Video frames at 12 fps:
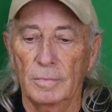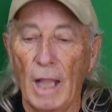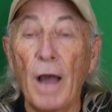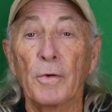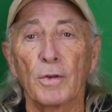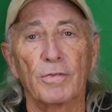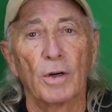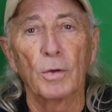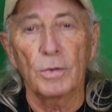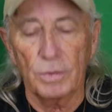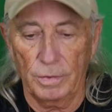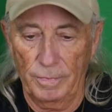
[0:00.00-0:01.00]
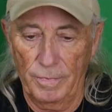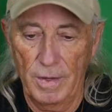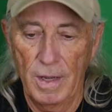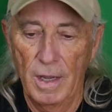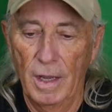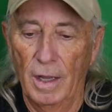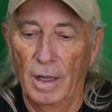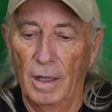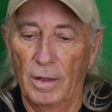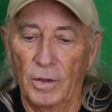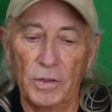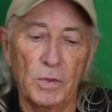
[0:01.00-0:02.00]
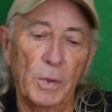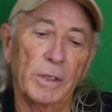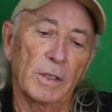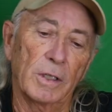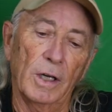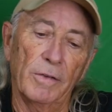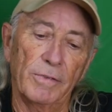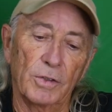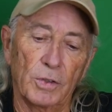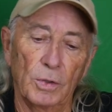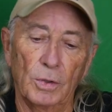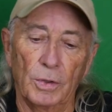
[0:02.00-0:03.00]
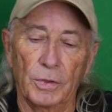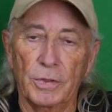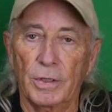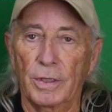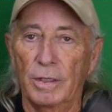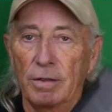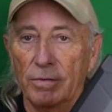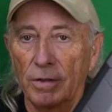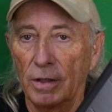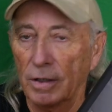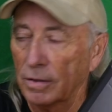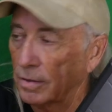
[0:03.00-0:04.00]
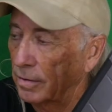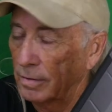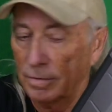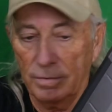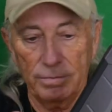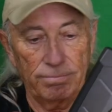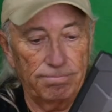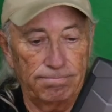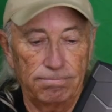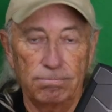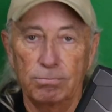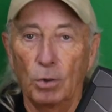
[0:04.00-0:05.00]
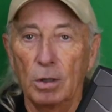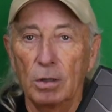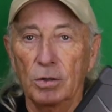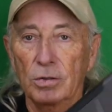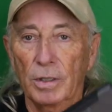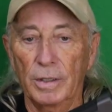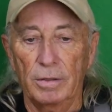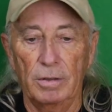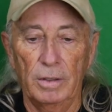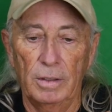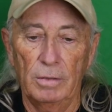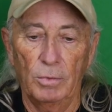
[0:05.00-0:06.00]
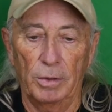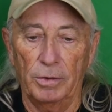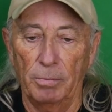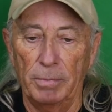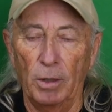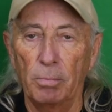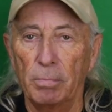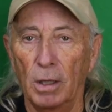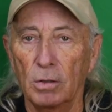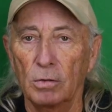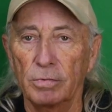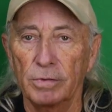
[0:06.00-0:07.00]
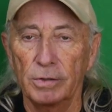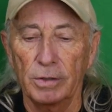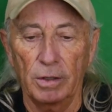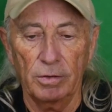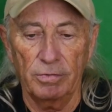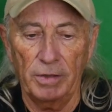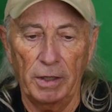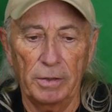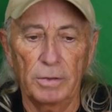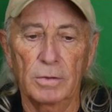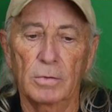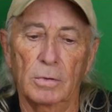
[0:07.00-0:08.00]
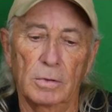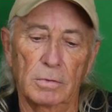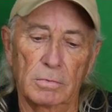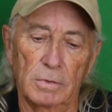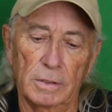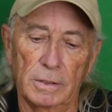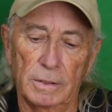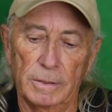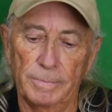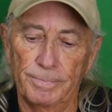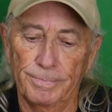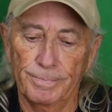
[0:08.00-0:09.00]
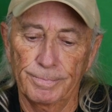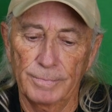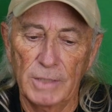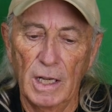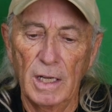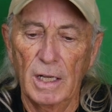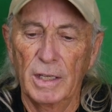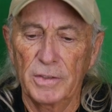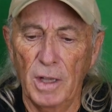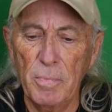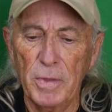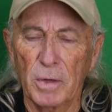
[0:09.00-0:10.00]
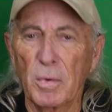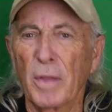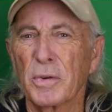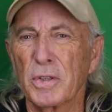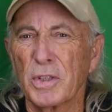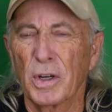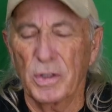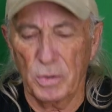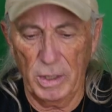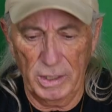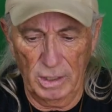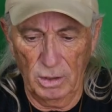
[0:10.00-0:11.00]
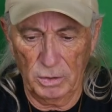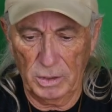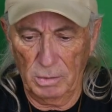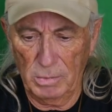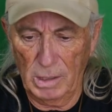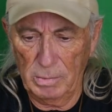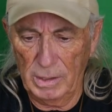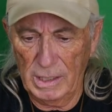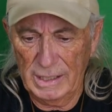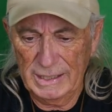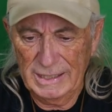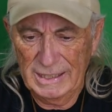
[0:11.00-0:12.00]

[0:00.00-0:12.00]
Howdy folks. This week at Coffee and Tools, I've got what looks like the what the belt buckle for Darth Vader, or uh, something rather Star Trek-y looking maybe.